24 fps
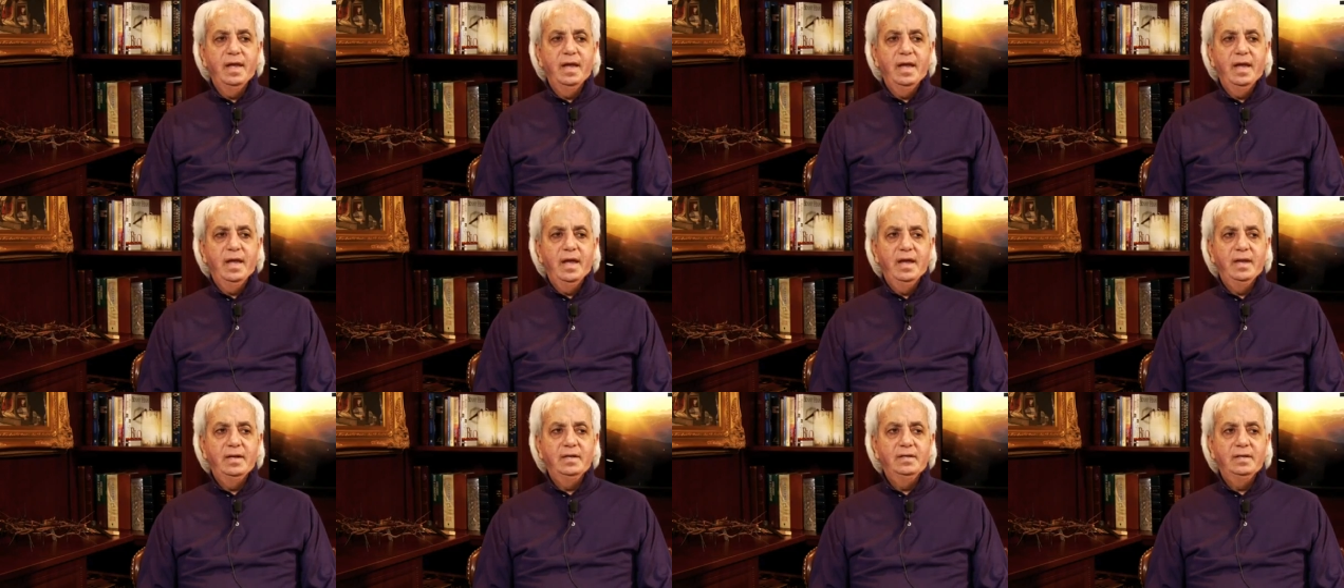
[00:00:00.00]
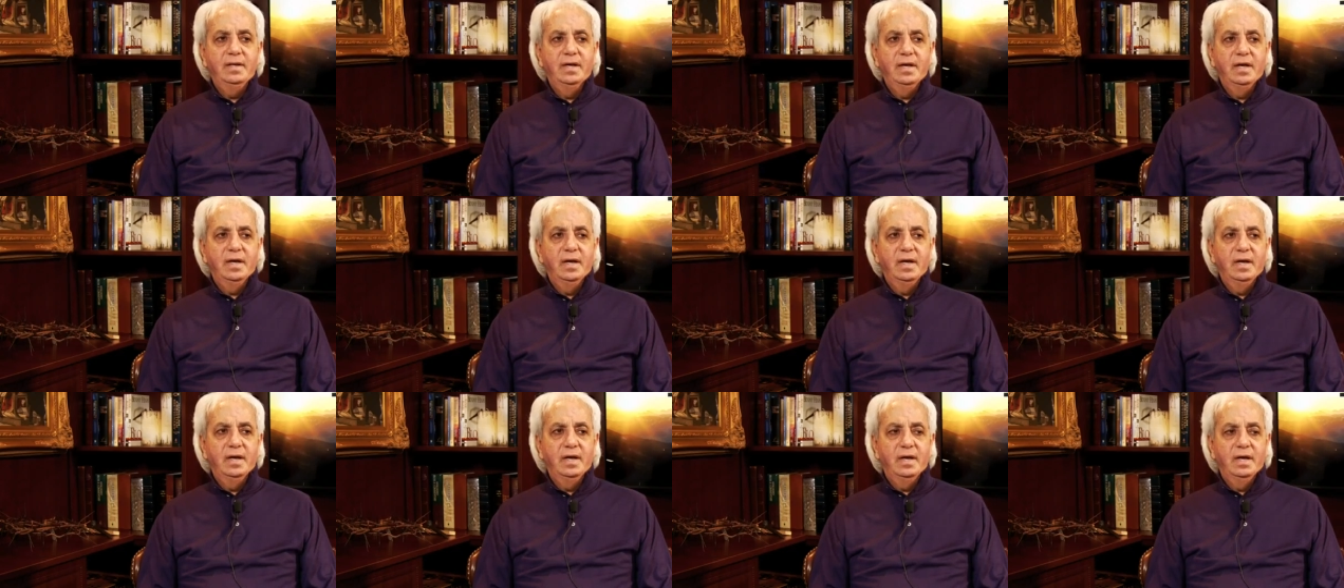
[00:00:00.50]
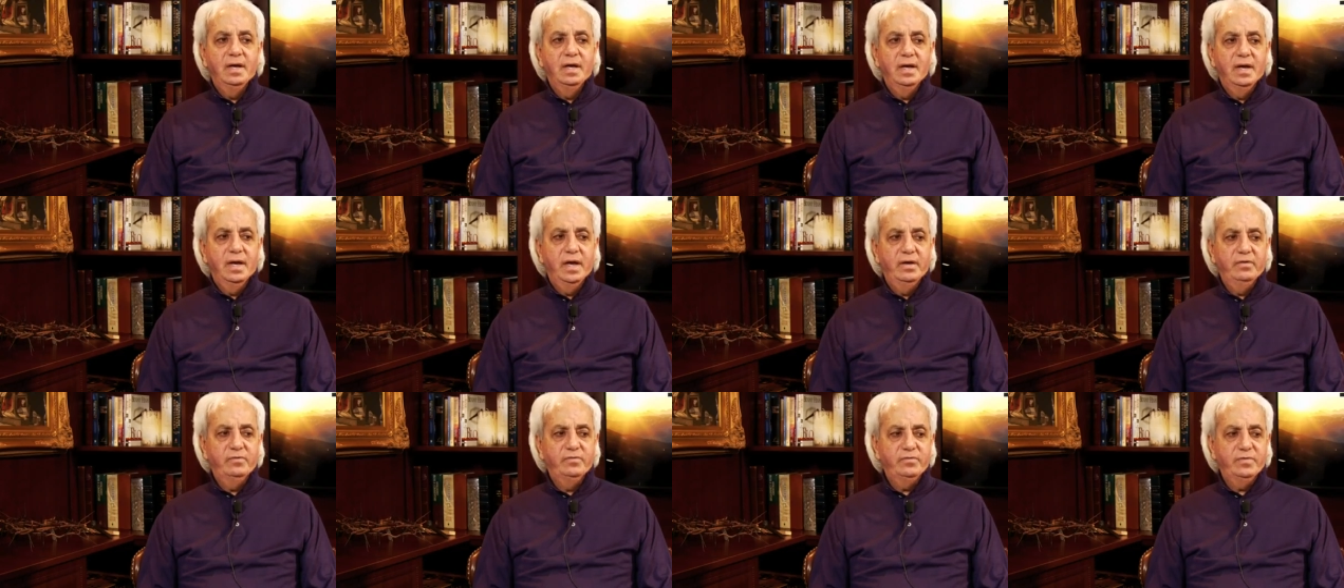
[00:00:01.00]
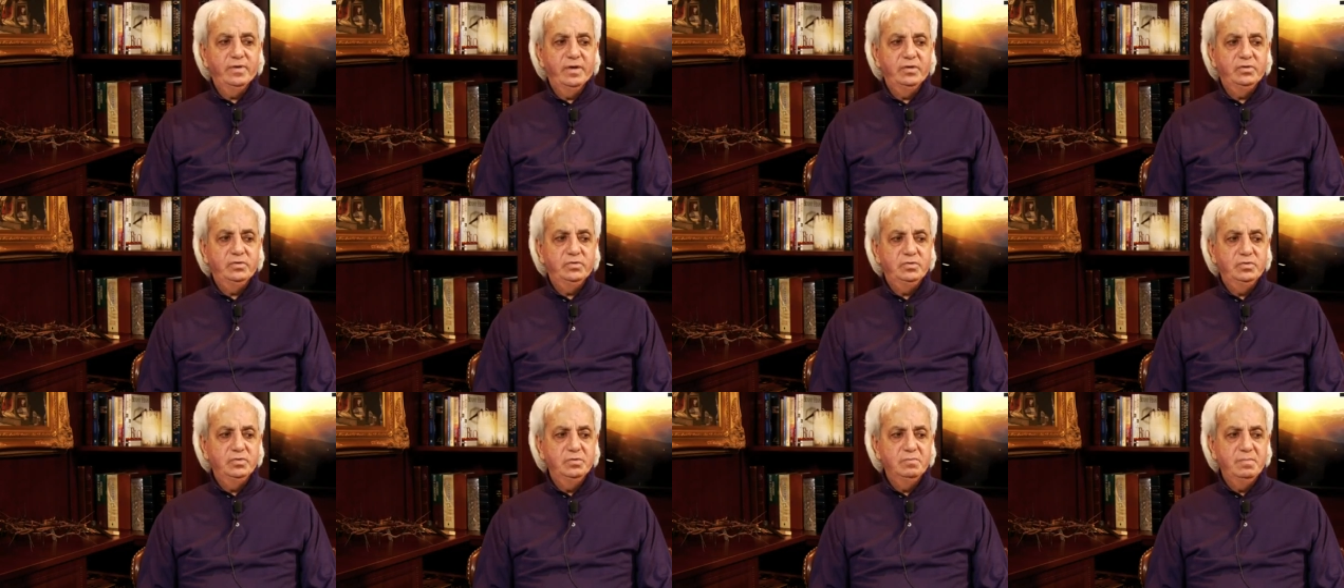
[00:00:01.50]
and uh, I
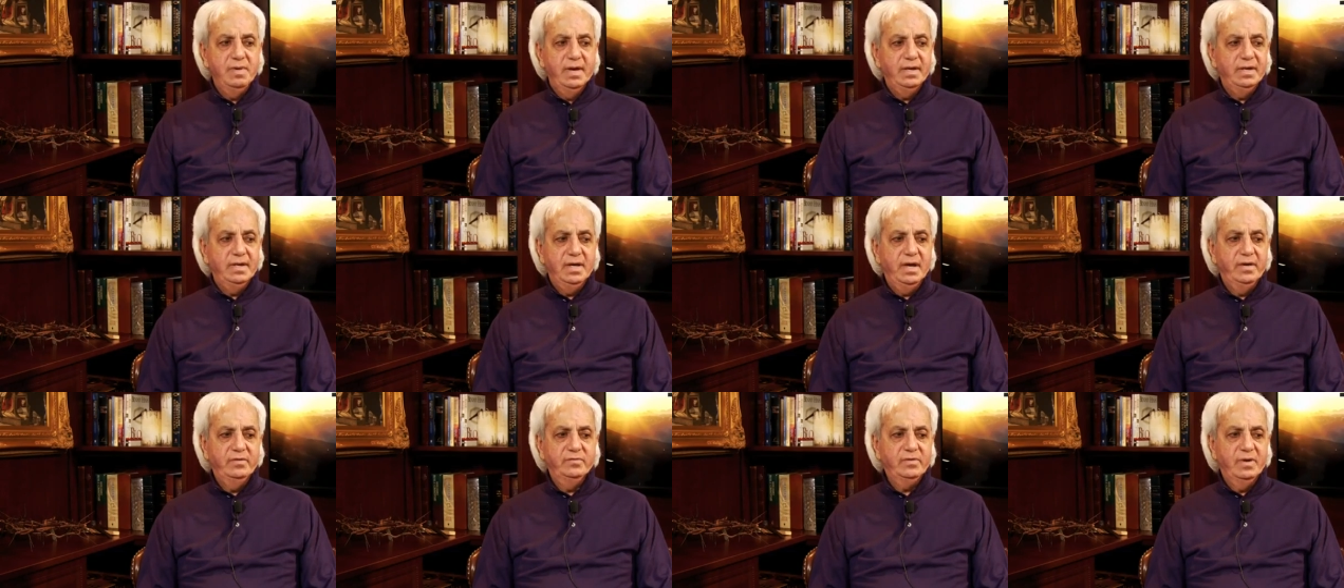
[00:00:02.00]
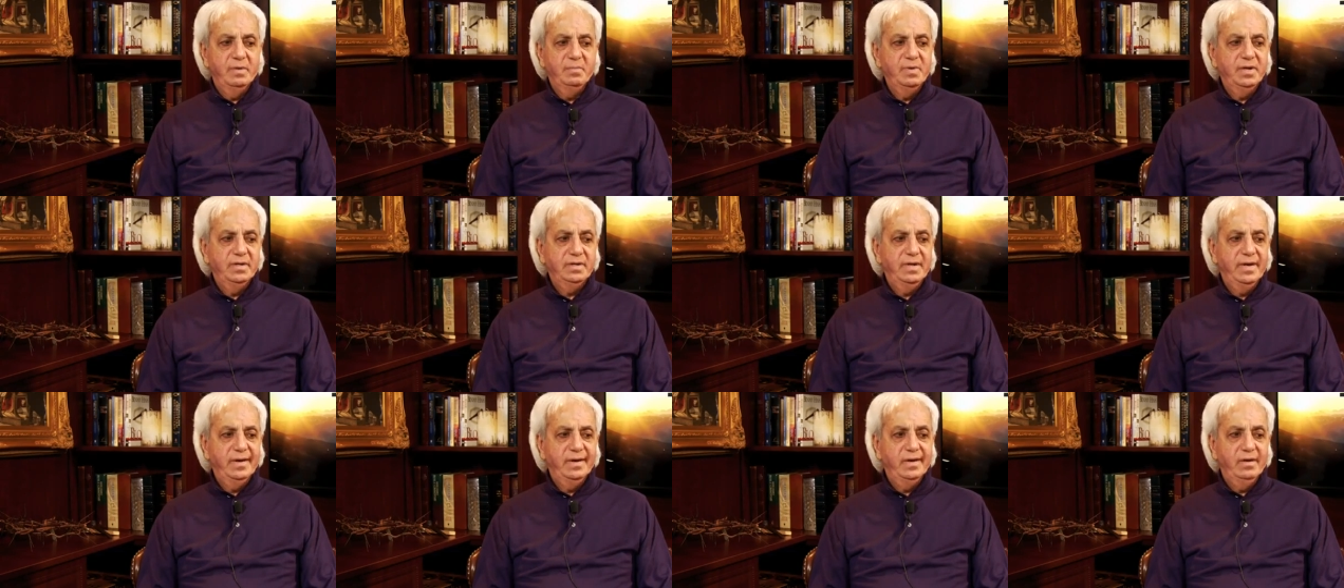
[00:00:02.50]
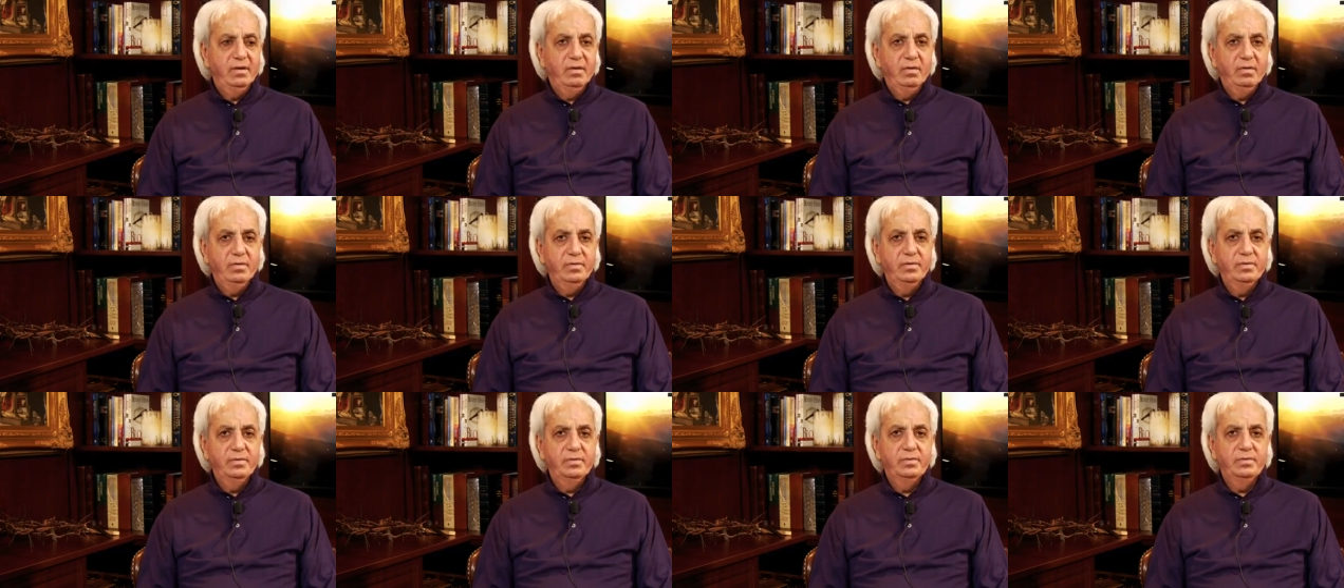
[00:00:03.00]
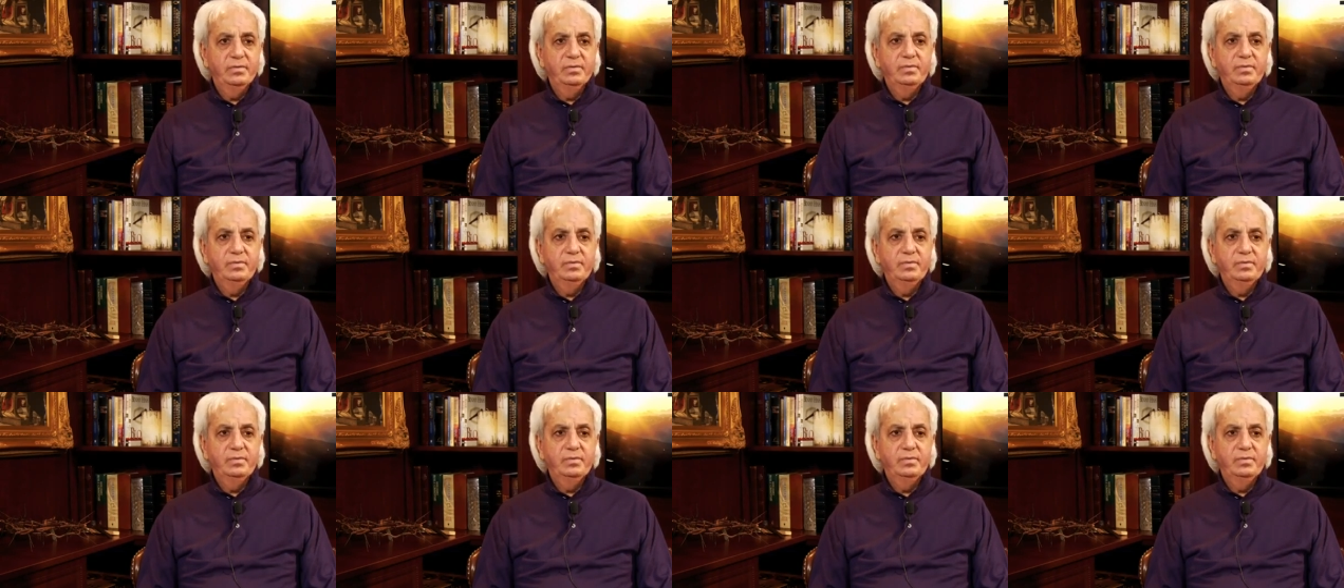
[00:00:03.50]
said to my guys, I'm not getting on.